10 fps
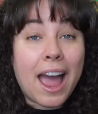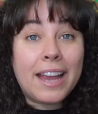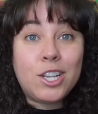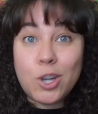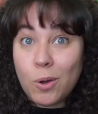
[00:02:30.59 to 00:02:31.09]

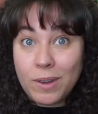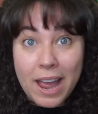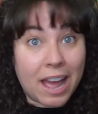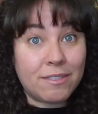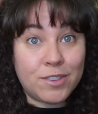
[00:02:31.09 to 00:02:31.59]
I
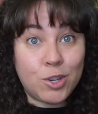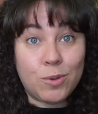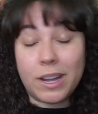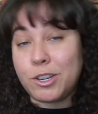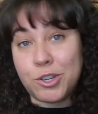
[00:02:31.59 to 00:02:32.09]
don't have
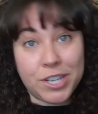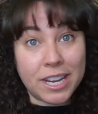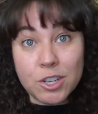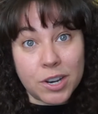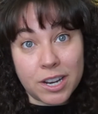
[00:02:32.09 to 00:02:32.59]
to
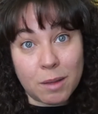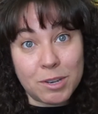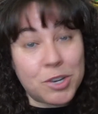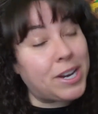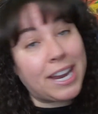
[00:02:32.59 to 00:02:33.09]
understand
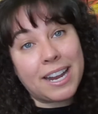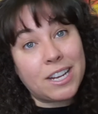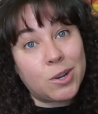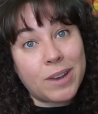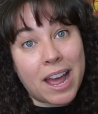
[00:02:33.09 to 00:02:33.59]
trigonometry,
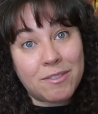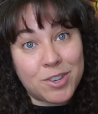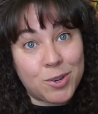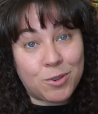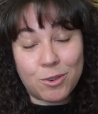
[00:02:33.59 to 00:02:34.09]
and I don't
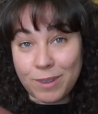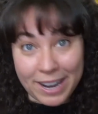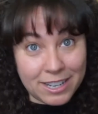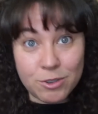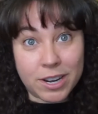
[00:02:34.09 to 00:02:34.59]
have to
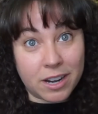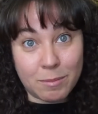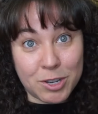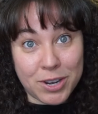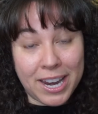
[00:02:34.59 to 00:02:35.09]
grade
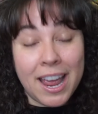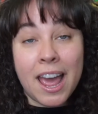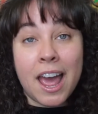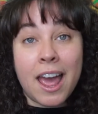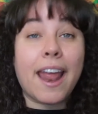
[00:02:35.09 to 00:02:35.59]
trigonometry,
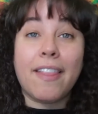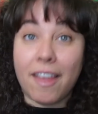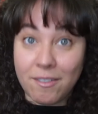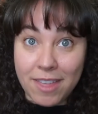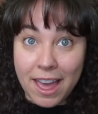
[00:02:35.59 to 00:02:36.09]
and
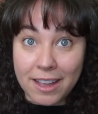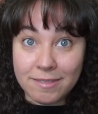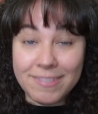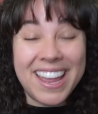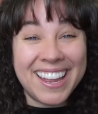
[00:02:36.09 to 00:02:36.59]
I love
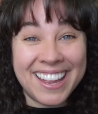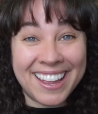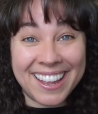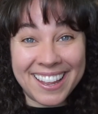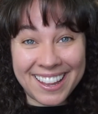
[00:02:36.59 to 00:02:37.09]

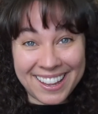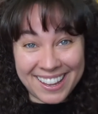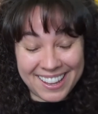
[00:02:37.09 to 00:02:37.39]
that.